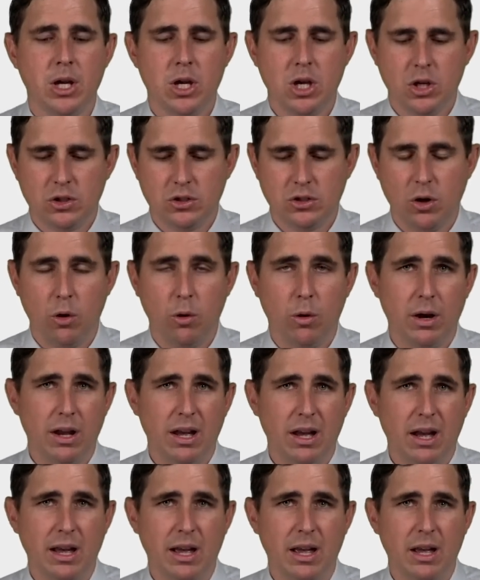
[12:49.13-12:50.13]
So
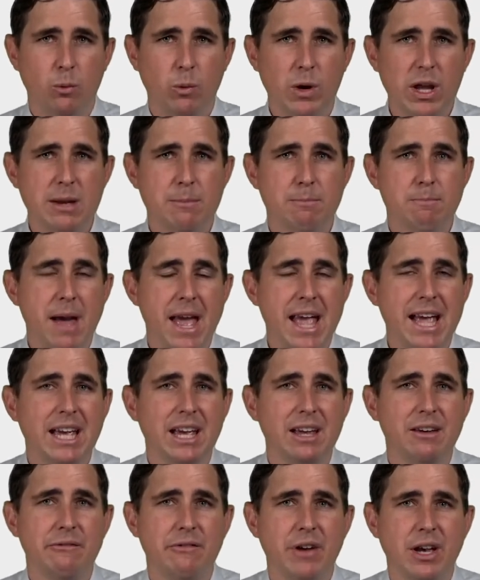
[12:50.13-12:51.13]
we make
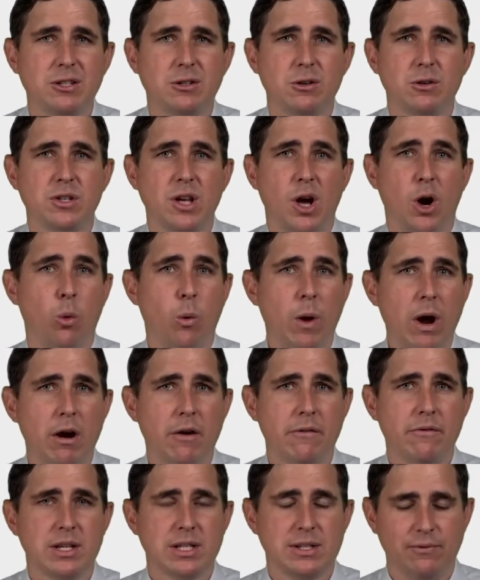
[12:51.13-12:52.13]
investors aware of
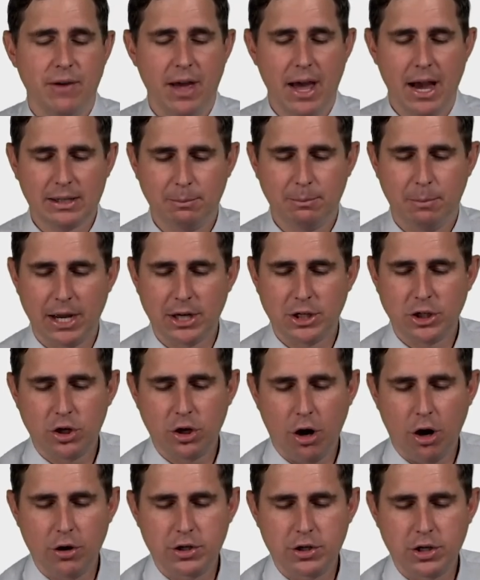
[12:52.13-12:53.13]
this fact by
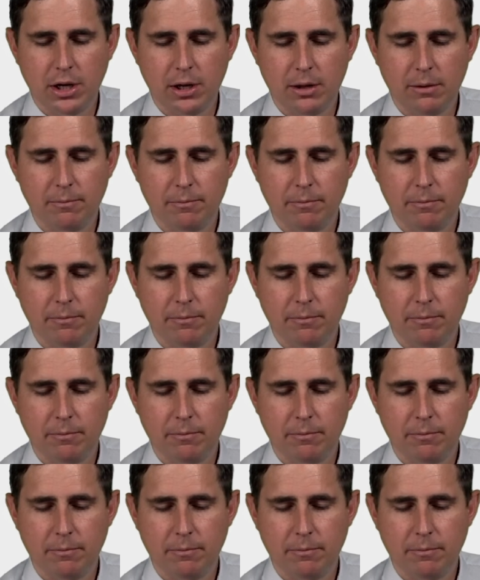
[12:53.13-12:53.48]
charging